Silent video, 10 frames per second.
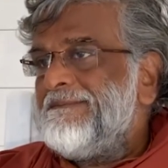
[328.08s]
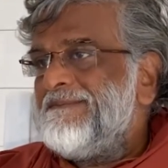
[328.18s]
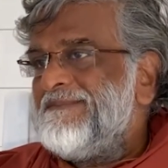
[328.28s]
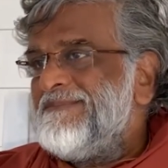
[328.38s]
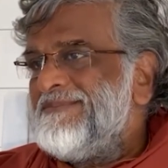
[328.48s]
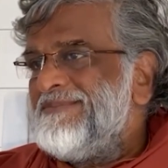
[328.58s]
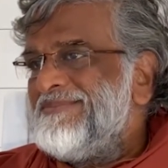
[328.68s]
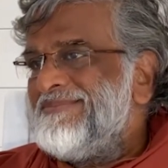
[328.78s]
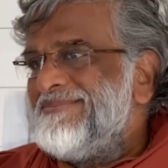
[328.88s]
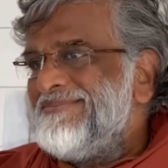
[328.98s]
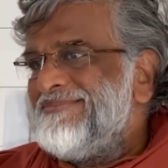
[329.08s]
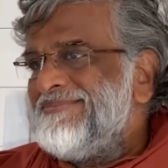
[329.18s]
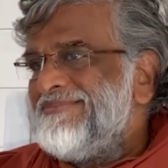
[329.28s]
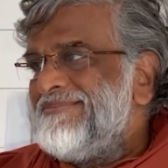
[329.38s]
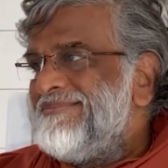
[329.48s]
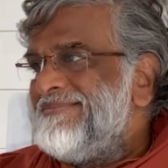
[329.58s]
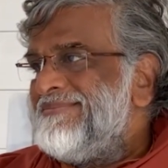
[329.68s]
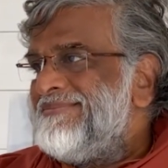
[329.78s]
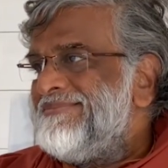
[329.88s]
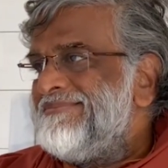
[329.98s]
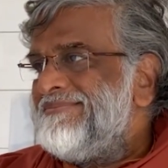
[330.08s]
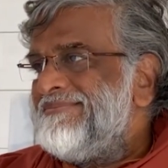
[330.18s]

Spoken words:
Nothing is said.